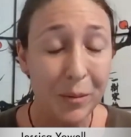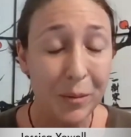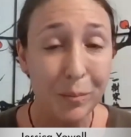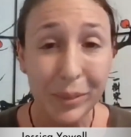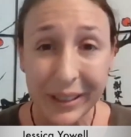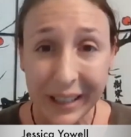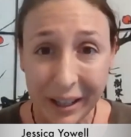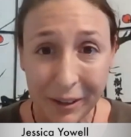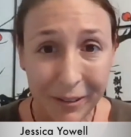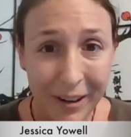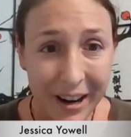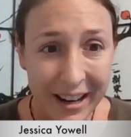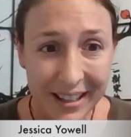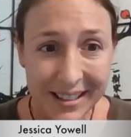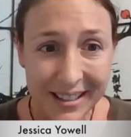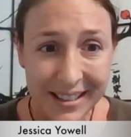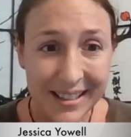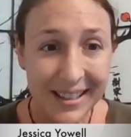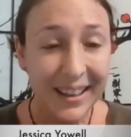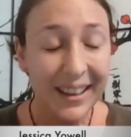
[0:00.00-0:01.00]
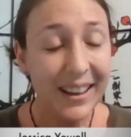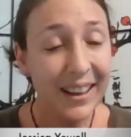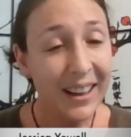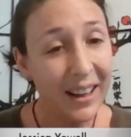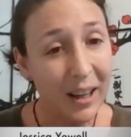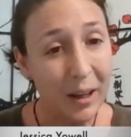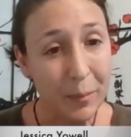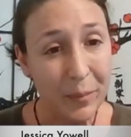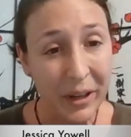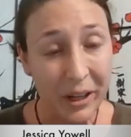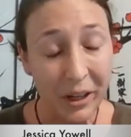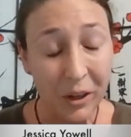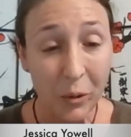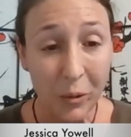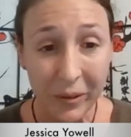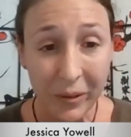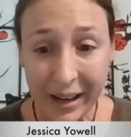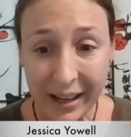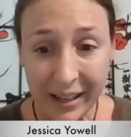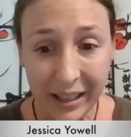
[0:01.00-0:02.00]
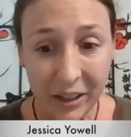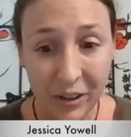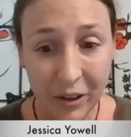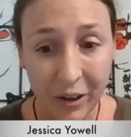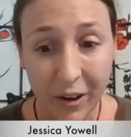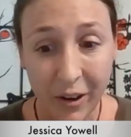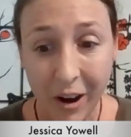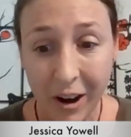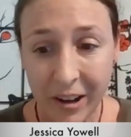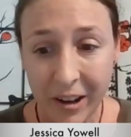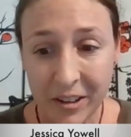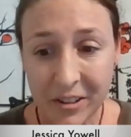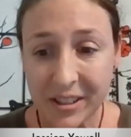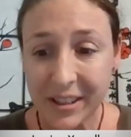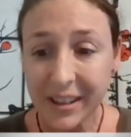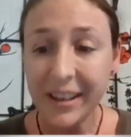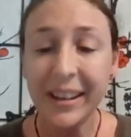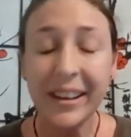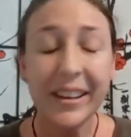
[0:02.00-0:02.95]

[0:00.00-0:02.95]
and playwrights in creating her art.